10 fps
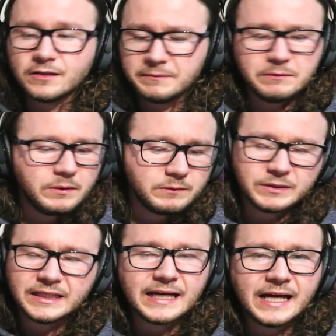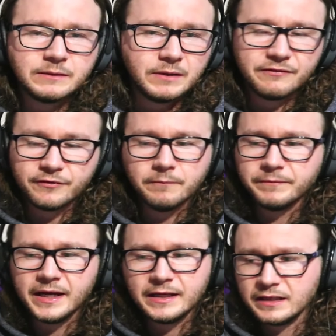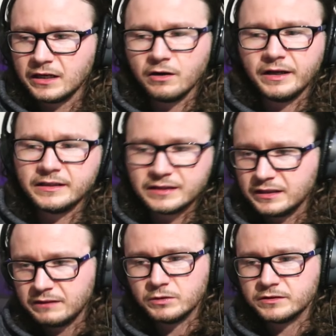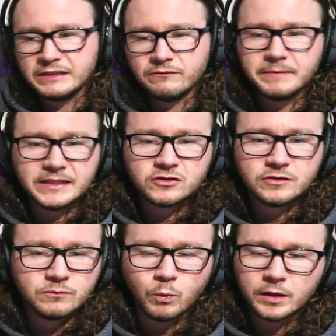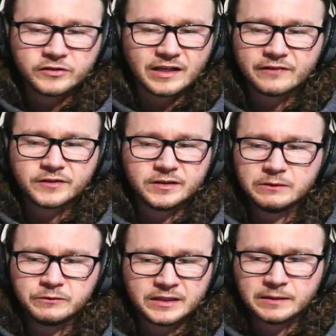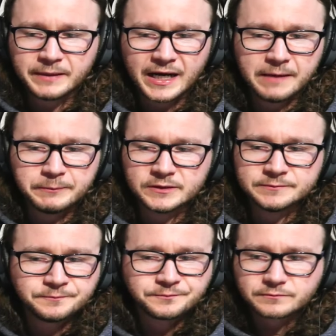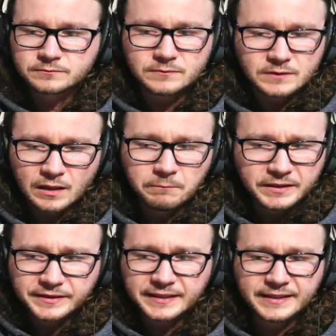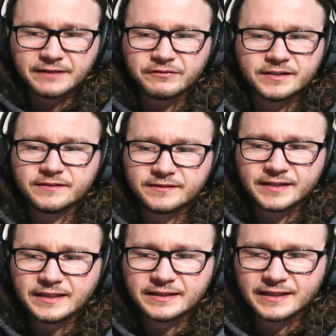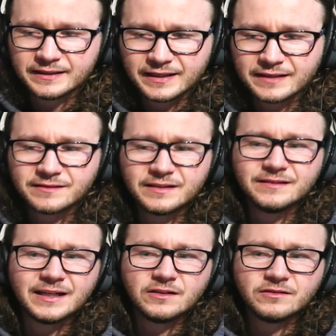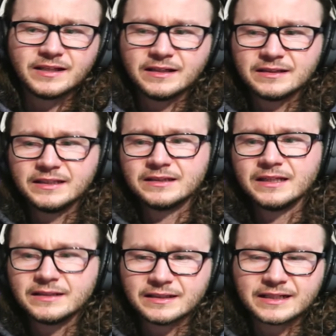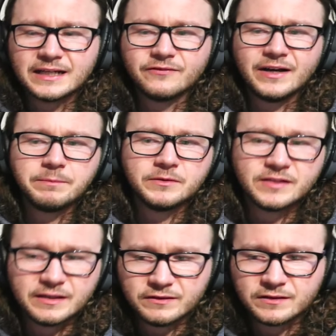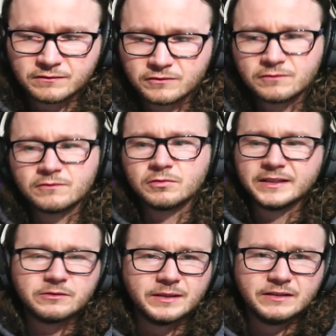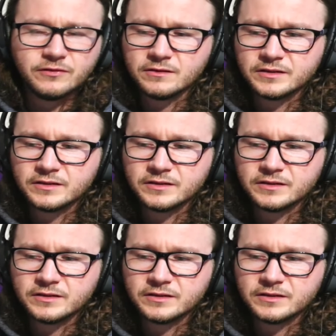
I mean, we didn't get anywhere from there or anything. It wasn't even mentioned once after he was in the bar, but I've been thinking ever since he said it, is that not technically a thing that kind of happens here in 2024?